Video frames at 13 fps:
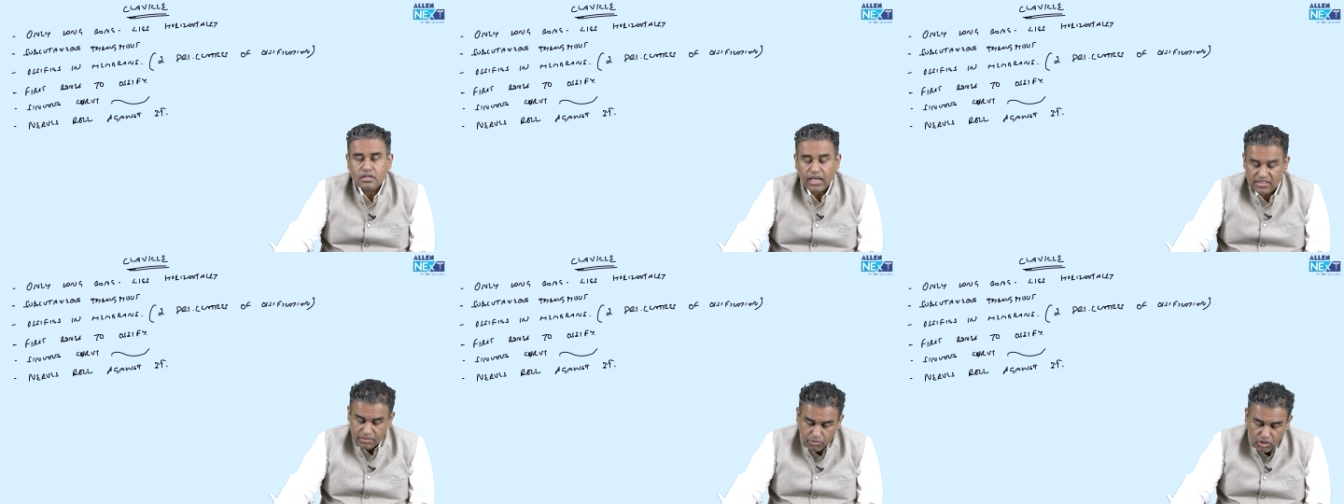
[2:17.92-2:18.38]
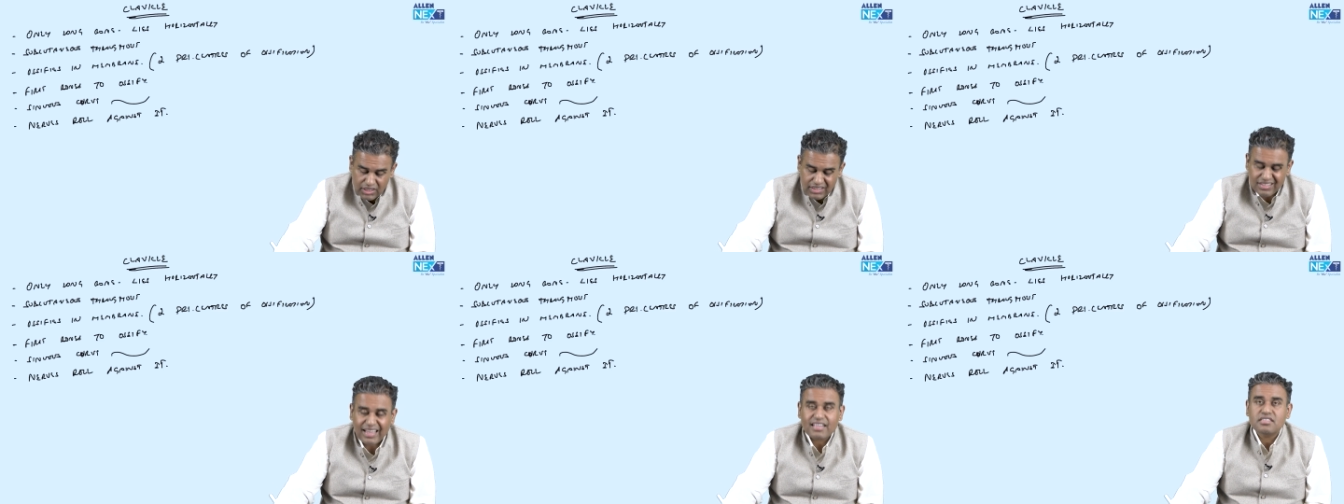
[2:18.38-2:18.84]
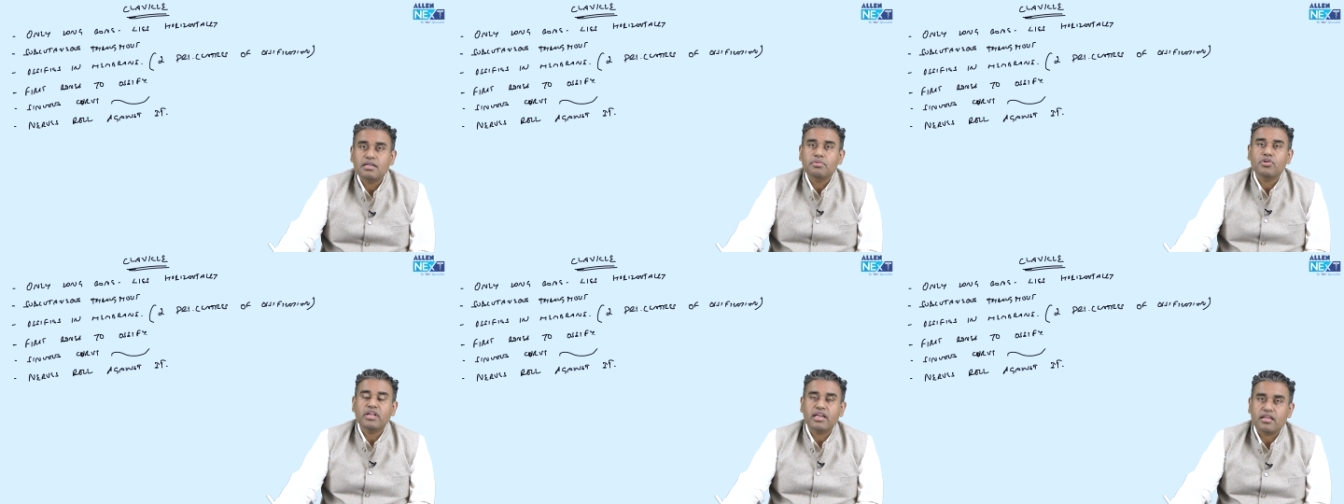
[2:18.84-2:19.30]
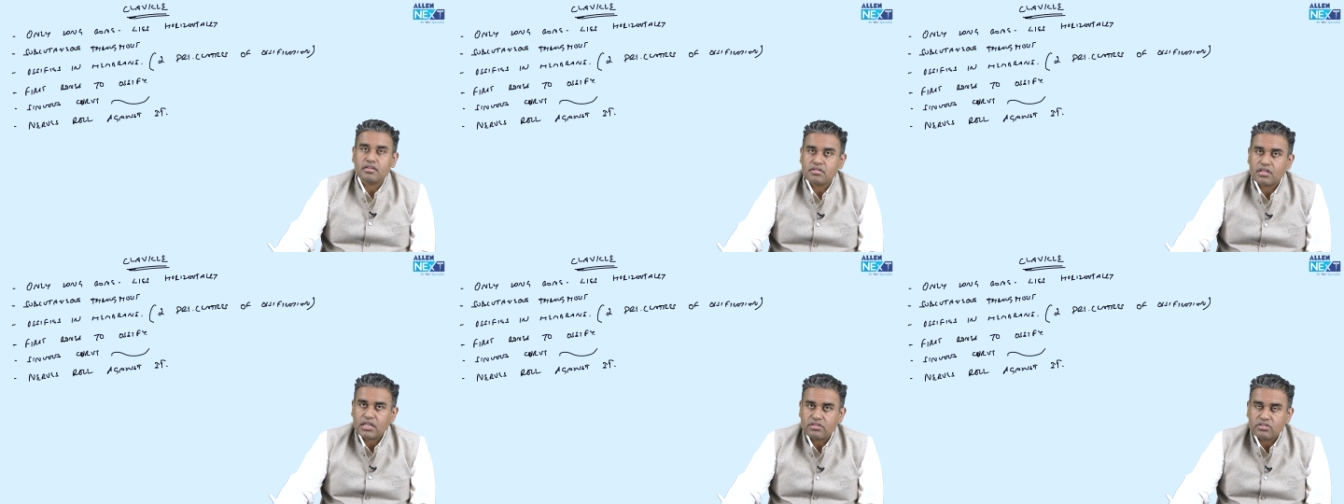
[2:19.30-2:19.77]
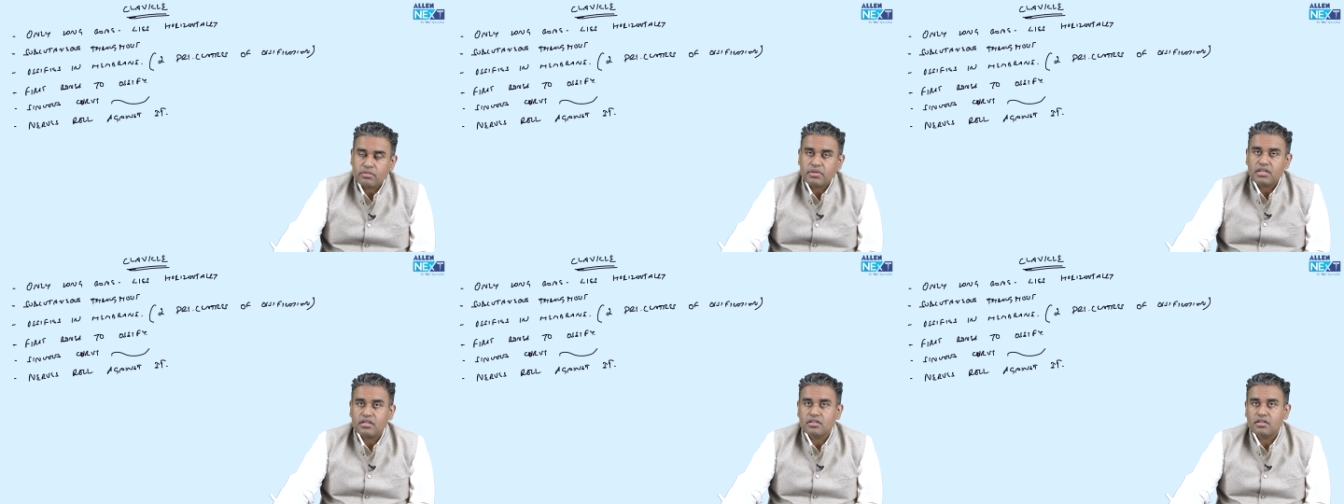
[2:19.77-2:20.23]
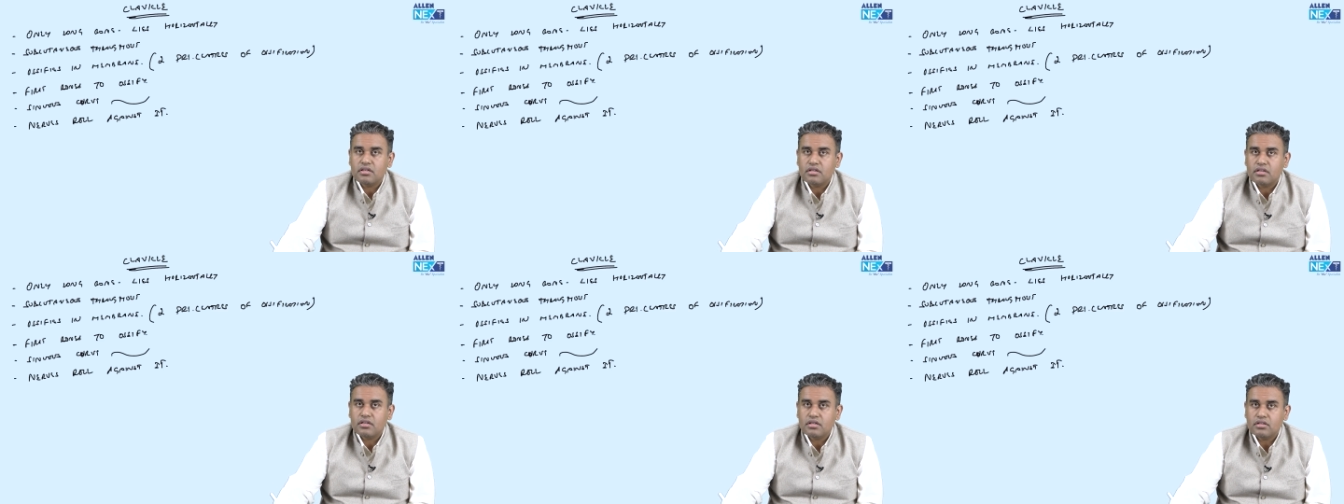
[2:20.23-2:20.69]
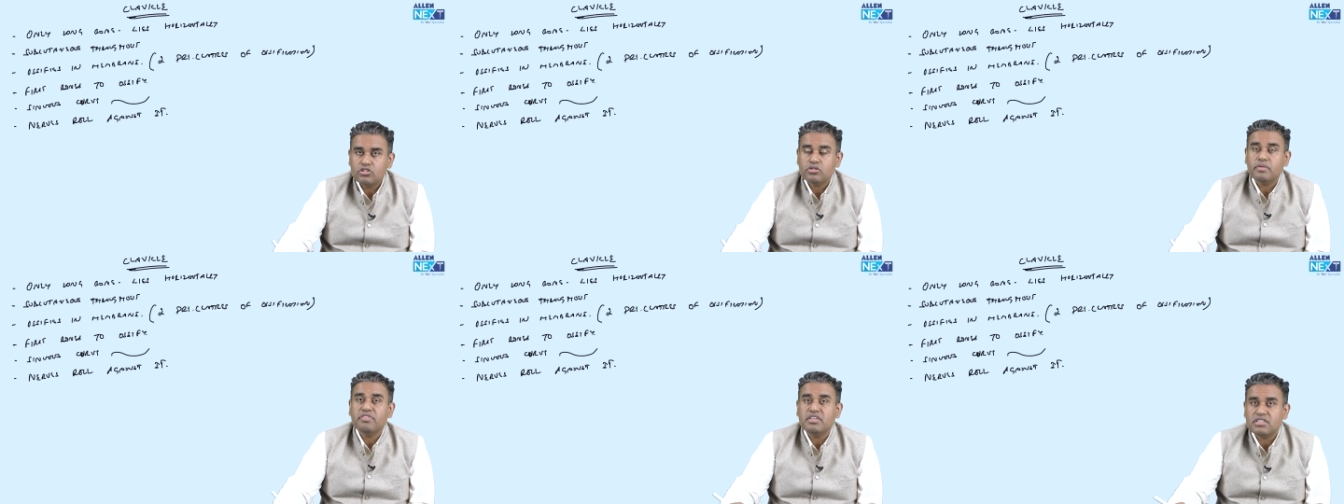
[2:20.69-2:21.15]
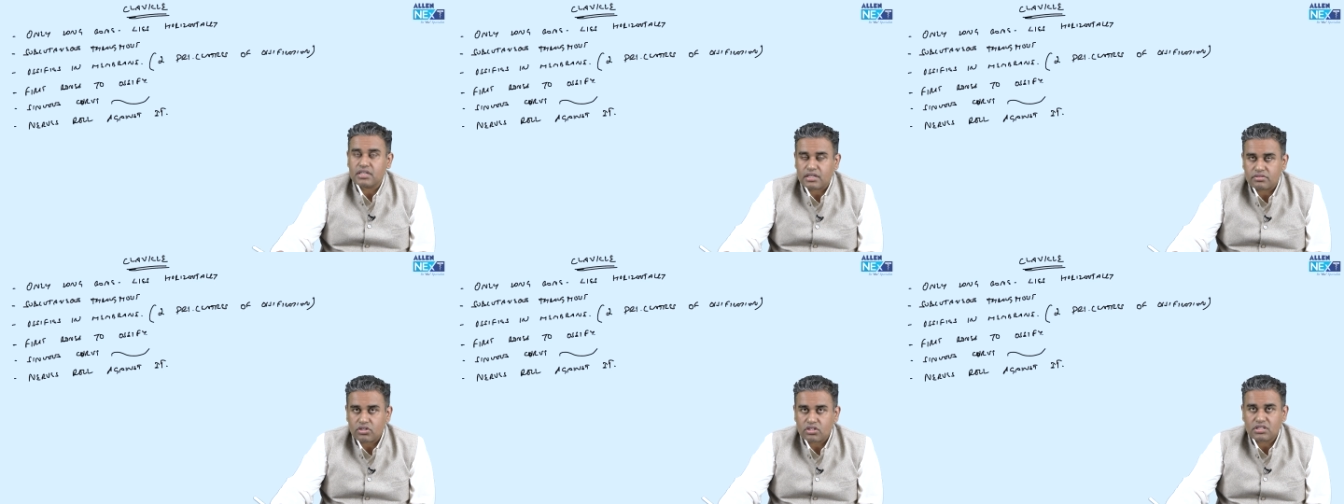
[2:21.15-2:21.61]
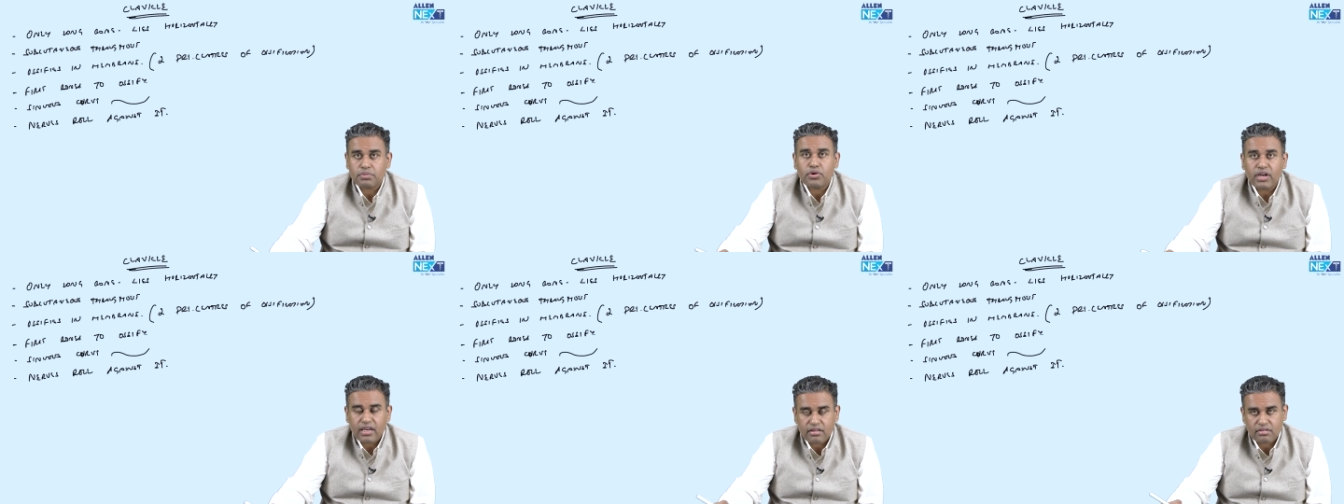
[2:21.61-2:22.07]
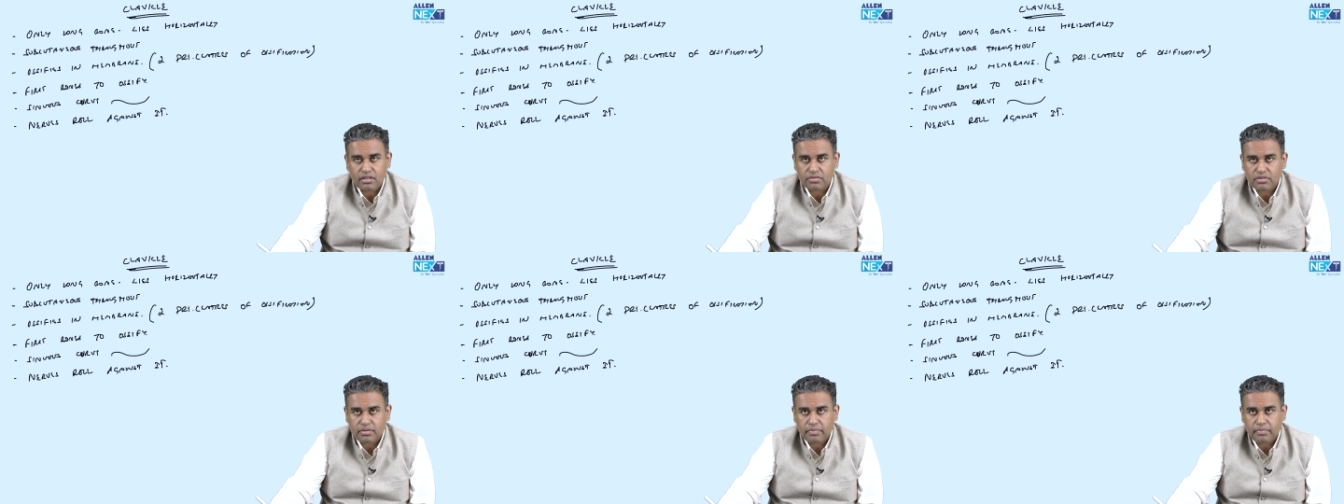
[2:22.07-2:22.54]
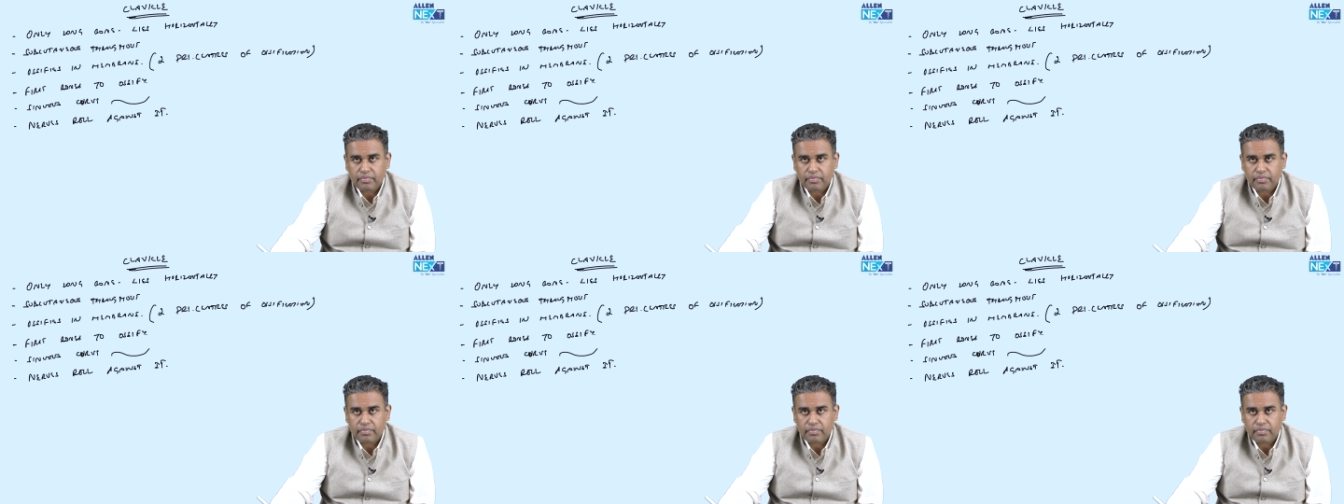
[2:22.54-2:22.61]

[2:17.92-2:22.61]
As the bone is lying subcutaneous, the nerves will be superficial nerves or subcutaneous nerves.